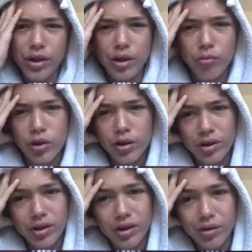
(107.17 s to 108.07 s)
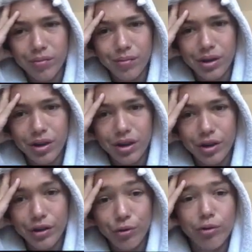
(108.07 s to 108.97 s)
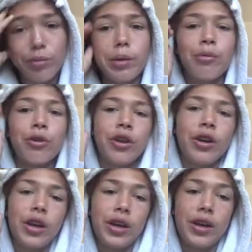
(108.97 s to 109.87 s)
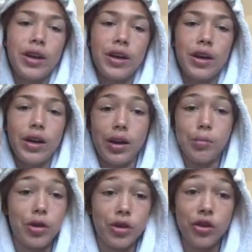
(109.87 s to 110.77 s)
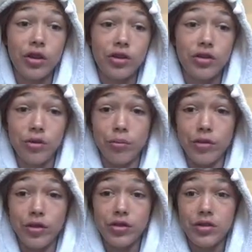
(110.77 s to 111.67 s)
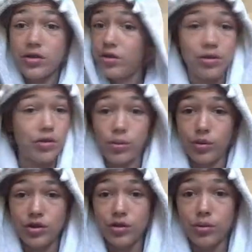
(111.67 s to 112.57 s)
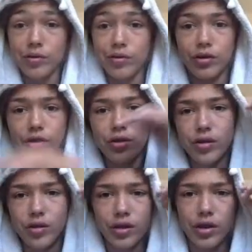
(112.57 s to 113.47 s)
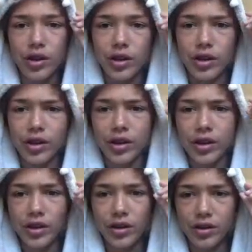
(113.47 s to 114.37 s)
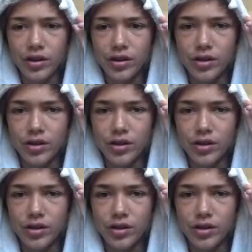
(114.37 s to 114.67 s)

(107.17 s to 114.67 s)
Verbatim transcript: game went. Um, I do remember I'm not good as Doomfist whatsoever, and